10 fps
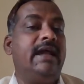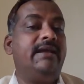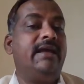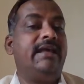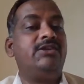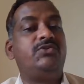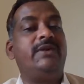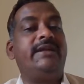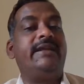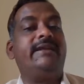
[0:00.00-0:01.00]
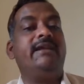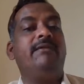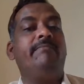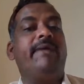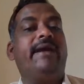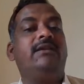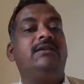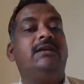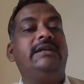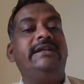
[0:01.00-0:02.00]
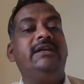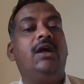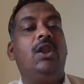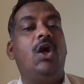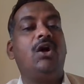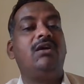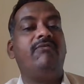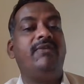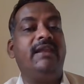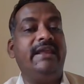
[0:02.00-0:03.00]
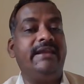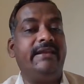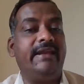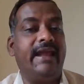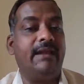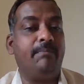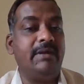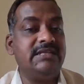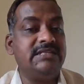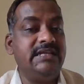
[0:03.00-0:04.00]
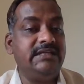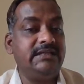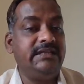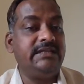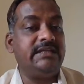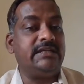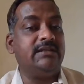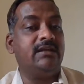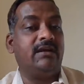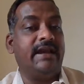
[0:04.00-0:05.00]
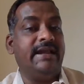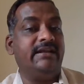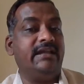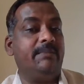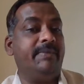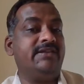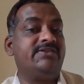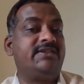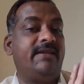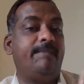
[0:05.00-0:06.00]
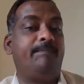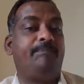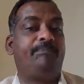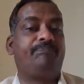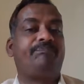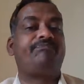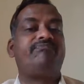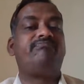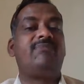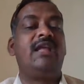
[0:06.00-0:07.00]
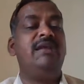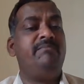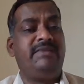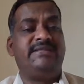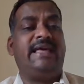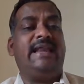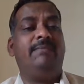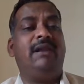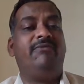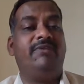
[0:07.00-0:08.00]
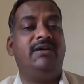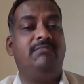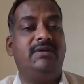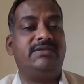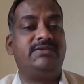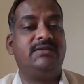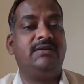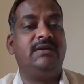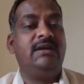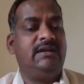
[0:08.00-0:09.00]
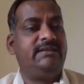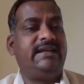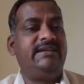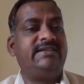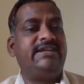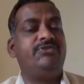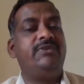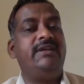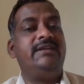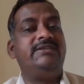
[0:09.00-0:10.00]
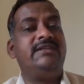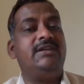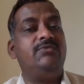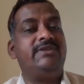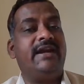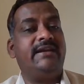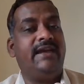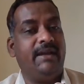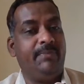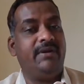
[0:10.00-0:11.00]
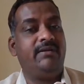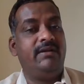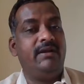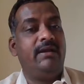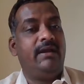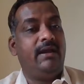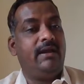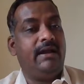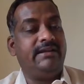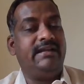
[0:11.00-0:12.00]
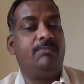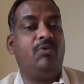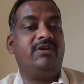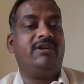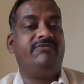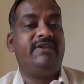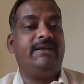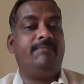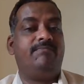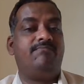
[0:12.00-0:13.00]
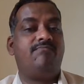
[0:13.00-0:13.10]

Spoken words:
an aristocratic young man cutting a lock of a lady, and present it in the grand epic style. Miss Arabella Fermor. That is actually an incident which had happened at that point of time.